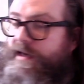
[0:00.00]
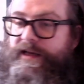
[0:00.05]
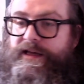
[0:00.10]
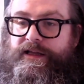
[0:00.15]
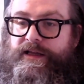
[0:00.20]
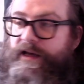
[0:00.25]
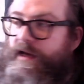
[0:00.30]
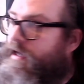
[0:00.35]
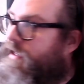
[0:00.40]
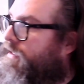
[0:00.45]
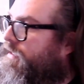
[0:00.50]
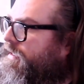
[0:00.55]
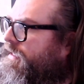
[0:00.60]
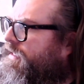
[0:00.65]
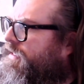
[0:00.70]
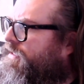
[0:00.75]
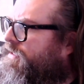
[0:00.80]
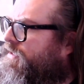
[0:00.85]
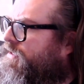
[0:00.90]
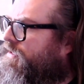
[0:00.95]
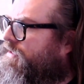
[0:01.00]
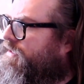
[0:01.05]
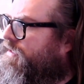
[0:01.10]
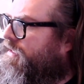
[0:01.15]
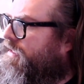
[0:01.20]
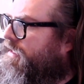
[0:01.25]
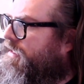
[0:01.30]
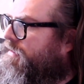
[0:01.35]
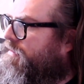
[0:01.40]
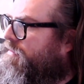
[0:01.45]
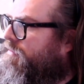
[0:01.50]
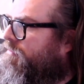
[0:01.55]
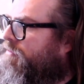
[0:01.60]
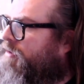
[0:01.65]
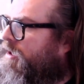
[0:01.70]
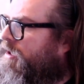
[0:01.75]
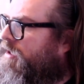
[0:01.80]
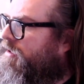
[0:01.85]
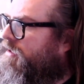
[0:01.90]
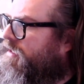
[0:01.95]
The
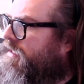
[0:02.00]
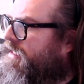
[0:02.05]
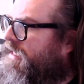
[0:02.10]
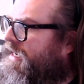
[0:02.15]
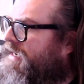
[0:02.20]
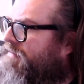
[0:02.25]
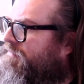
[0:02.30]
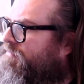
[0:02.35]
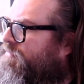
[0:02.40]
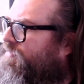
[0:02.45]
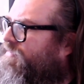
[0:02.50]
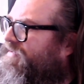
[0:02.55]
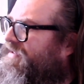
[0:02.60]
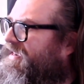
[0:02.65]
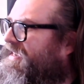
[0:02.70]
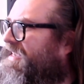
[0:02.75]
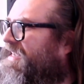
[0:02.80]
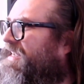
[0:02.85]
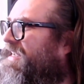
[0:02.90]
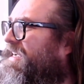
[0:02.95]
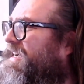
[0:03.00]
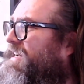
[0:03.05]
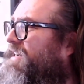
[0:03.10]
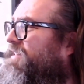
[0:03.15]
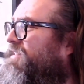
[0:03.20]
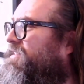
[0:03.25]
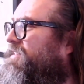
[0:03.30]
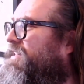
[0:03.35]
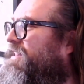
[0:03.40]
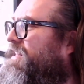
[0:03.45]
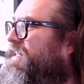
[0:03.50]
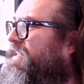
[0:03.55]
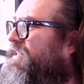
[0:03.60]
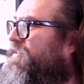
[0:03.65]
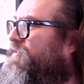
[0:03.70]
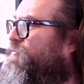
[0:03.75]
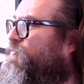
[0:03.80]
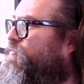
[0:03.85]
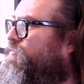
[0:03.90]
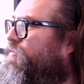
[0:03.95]
Game Boy Colors, I think,
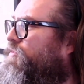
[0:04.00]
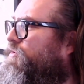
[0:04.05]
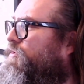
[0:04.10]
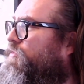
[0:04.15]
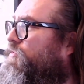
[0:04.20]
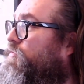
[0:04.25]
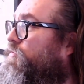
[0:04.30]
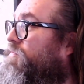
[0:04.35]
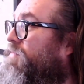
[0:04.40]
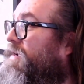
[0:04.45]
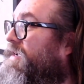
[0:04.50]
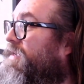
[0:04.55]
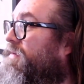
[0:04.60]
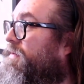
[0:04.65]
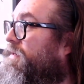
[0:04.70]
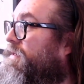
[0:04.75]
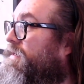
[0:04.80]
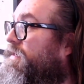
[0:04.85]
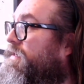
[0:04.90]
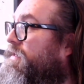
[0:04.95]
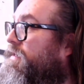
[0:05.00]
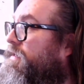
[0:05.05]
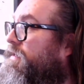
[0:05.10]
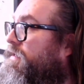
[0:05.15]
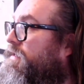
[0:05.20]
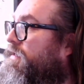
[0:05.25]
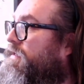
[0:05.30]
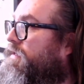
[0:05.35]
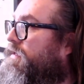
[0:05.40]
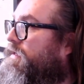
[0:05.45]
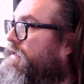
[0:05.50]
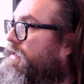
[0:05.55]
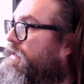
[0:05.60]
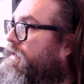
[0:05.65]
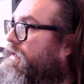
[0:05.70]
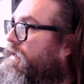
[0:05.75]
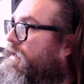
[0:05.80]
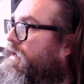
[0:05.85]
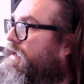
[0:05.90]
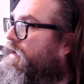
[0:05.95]
used 2 maybe.
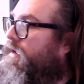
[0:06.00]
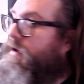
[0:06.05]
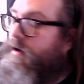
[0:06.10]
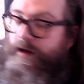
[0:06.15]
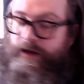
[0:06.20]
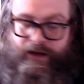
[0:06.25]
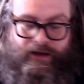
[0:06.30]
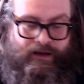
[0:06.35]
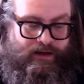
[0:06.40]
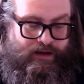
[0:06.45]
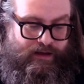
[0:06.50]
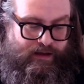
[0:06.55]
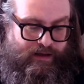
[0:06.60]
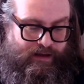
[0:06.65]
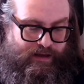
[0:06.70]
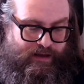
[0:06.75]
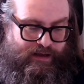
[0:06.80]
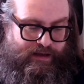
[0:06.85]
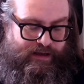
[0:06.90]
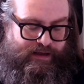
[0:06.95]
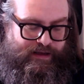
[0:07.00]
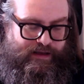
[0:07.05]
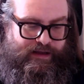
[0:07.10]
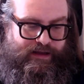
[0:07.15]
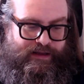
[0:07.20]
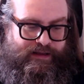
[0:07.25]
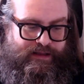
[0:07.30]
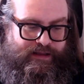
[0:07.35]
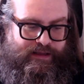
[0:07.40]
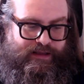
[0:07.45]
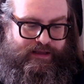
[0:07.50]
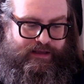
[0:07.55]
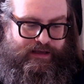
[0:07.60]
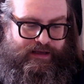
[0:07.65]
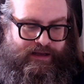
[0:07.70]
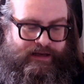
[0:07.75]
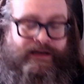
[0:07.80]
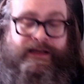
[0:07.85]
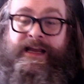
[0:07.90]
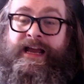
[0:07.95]
And
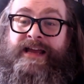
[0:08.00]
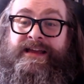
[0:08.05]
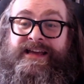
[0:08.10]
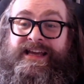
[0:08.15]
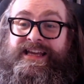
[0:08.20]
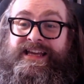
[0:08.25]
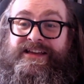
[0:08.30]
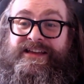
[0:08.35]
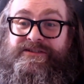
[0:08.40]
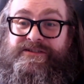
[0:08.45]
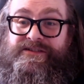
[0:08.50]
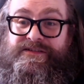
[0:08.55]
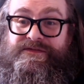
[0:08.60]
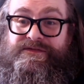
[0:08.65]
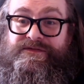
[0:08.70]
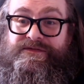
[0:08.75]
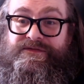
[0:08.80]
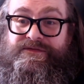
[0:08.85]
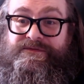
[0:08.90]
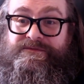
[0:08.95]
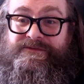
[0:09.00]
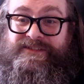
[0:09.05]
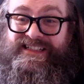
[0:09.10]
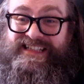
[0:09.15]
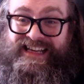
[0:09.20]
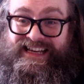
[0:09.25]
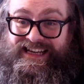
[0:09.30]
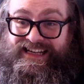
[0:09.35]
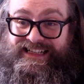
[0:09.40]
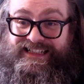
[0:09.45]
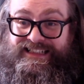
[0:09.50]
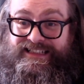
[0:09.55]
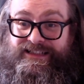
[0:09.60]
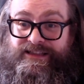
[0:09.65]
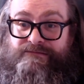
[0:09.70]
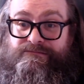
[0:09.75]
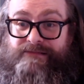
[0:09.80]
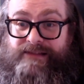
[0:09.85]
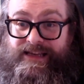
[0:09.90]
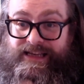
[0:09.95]
the Game Gear used 6,
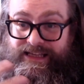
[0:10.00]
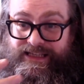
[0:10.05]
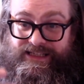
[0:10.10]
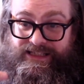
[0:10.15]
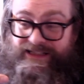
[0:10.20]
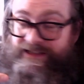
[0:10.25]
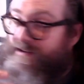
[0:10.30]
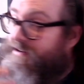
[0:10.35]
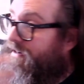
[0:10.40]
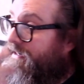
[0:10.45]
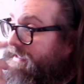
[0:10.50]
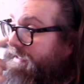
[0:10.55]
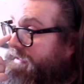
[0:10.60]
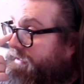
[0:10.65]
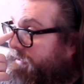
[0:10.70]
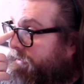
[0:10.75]
3 each side.